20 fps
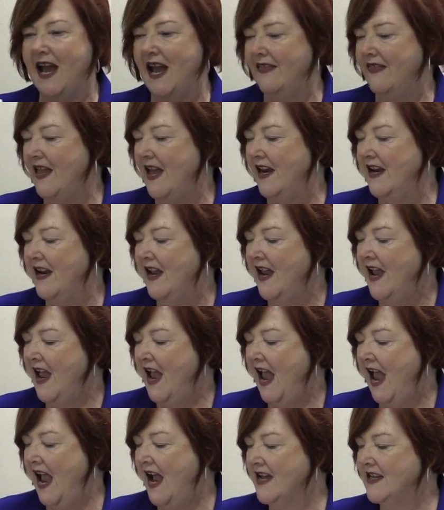And then
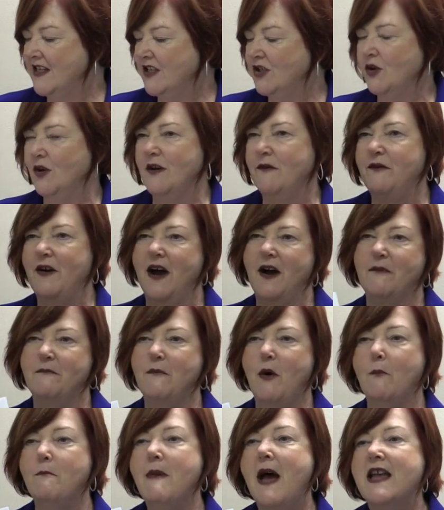as sort of a
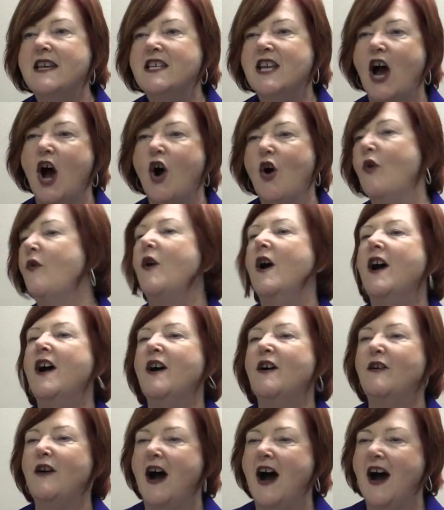memento,
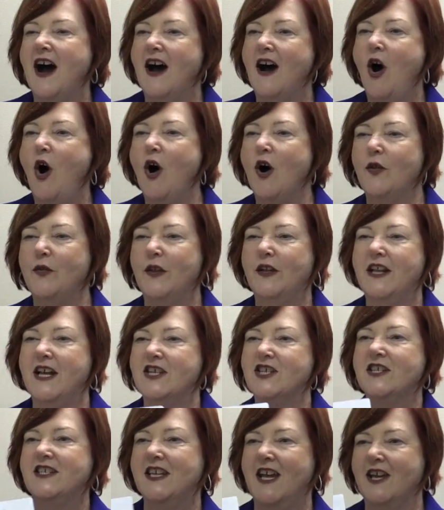all the
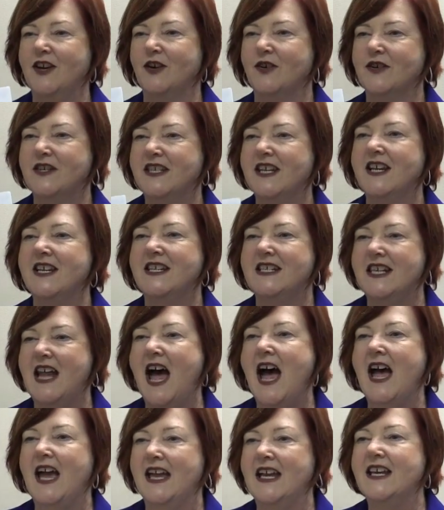legislators
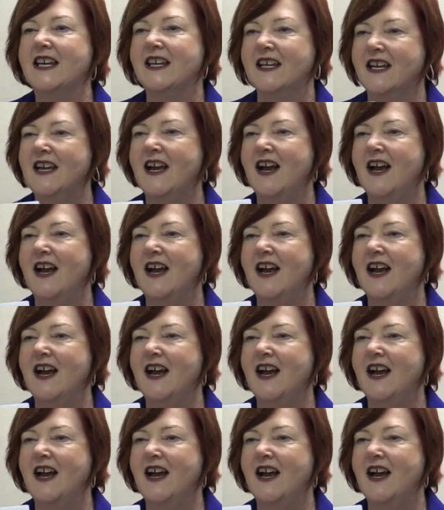sign